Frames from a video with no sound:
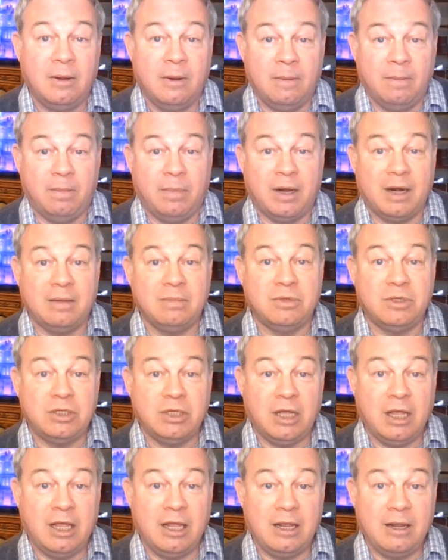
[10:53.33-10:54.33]
but I'm
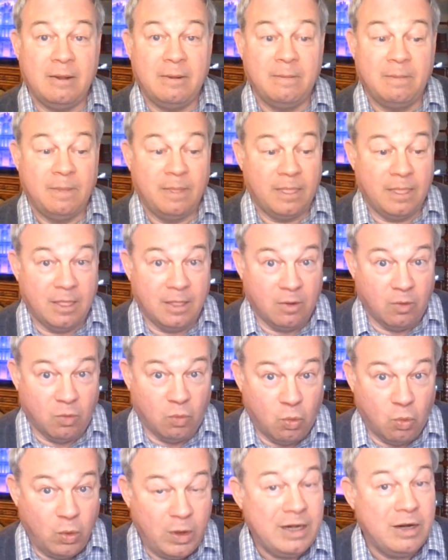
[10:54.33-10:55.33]
saying
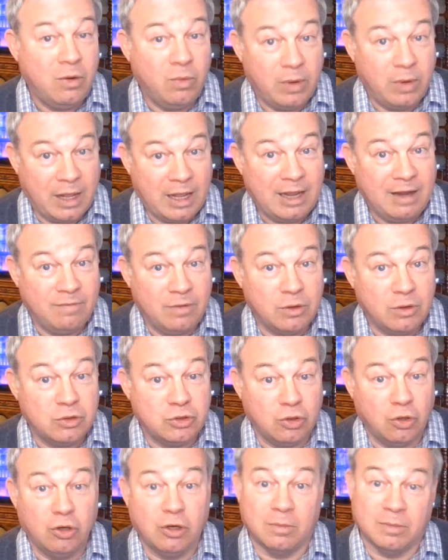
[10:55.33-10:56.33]
we don't have those
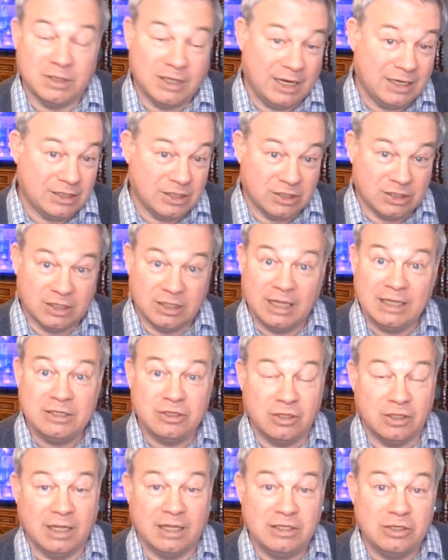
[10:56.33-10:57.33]
circumstances, and
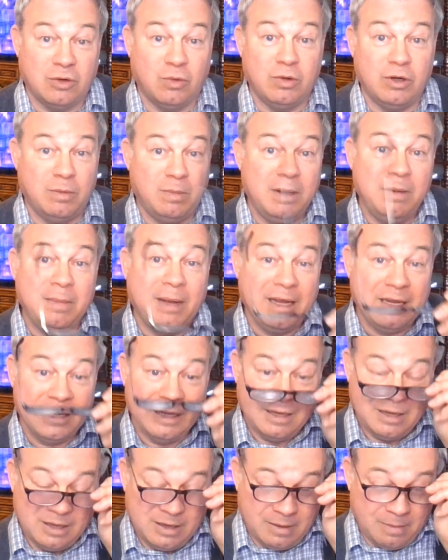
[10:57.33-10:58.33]
that's going to be my
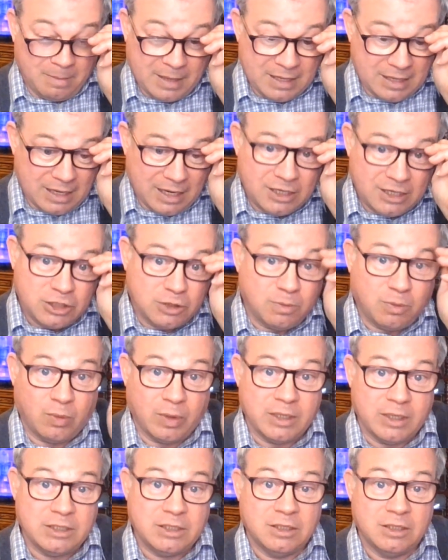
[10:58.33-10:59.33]
next
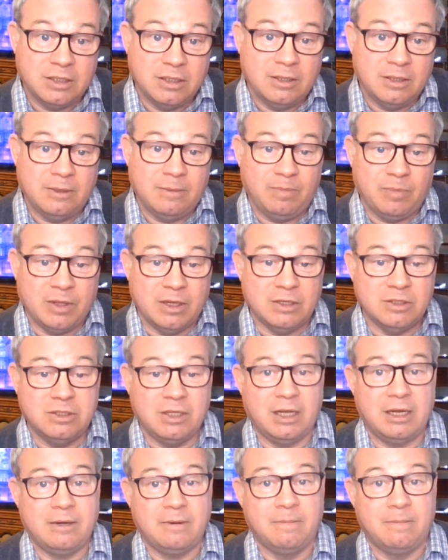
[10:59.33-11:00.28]
point, is that